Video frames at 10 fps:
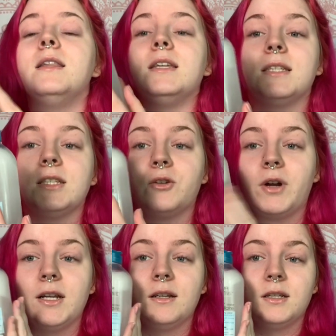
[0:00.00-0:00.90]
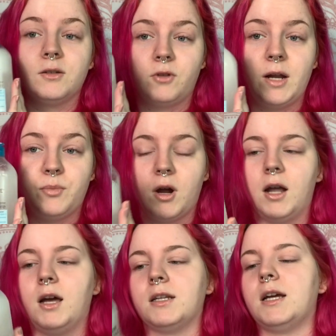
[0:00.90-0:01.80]
This is a great
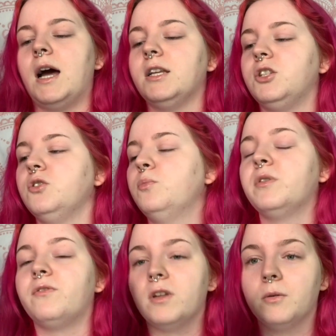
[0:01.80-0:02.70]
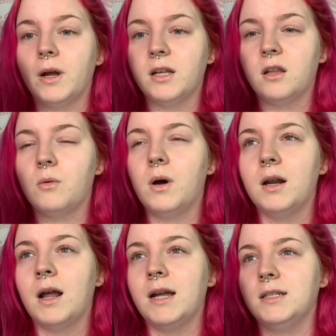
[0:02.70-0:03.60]
product. I do prefer the regular
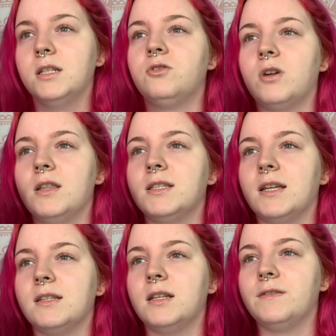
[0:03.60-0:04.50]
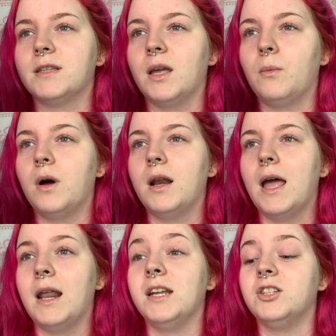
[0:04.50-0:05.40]
one. I did try the sensitive skin one
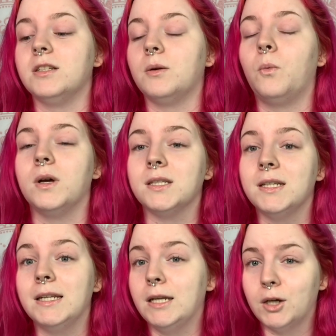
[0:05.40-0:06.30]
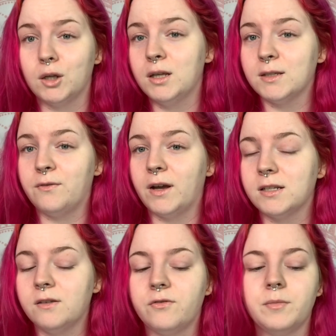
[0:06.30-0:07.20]
and it just wasn't nearly as
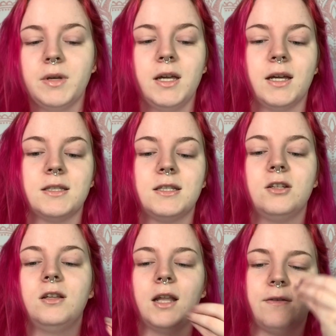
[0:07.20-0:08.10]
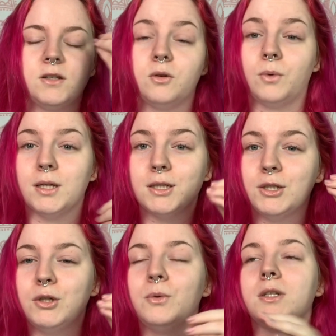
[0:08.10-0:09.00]
effective for me. It still left a
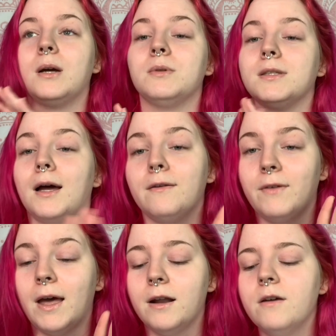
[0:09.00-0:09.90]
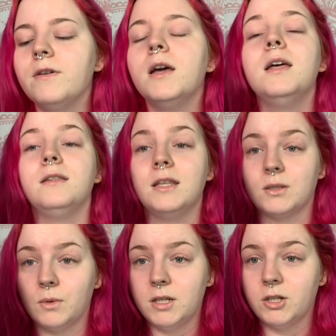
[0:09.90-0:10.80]
residue, which I was not a fan of.
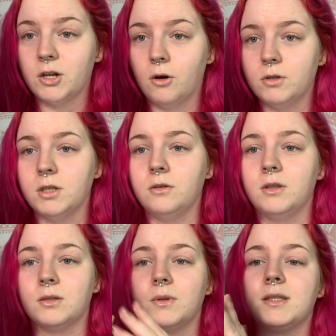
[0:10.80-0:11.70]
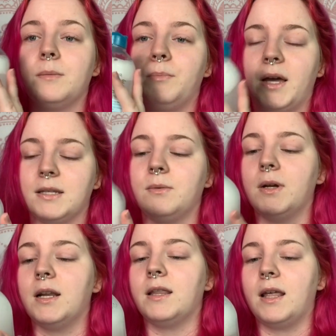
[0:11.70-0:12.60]
This one is your go-to. This one's the best
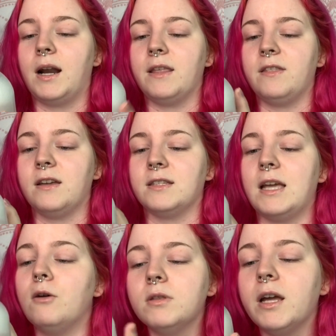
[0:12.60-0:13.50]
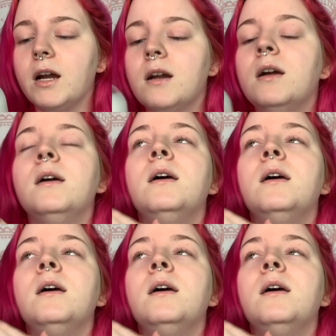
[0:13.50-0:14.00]
one that I think is out there.